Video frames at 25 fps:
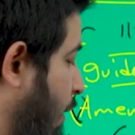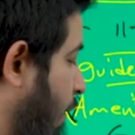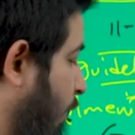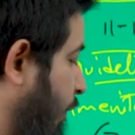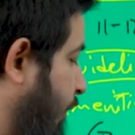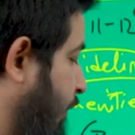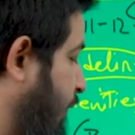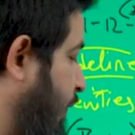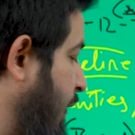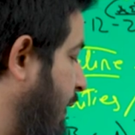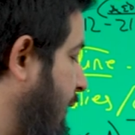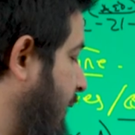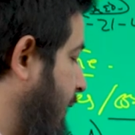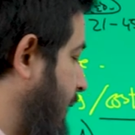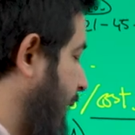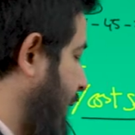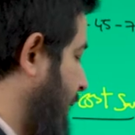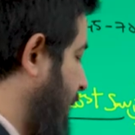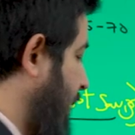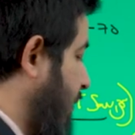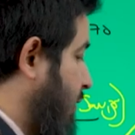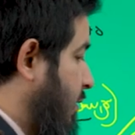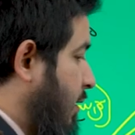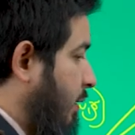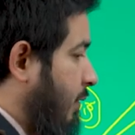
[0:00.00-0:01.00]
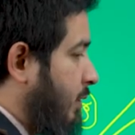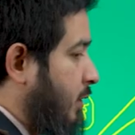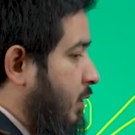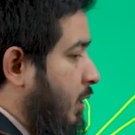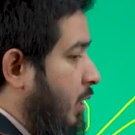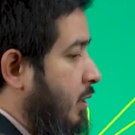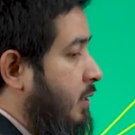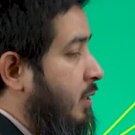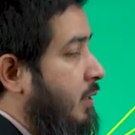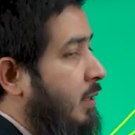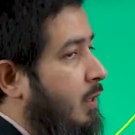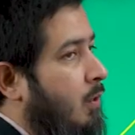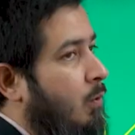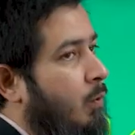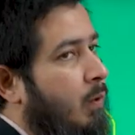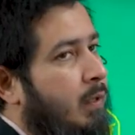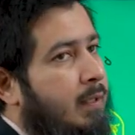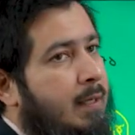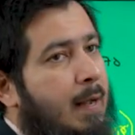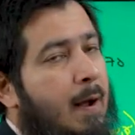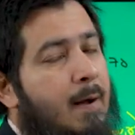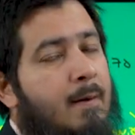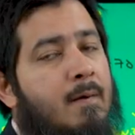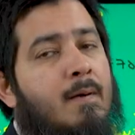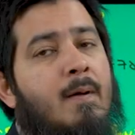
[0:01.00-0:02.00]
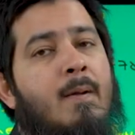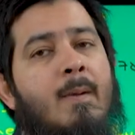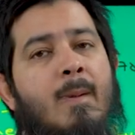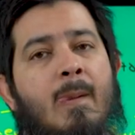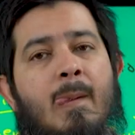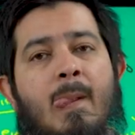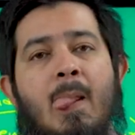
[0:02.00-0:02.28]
not feel that the service charges are going down.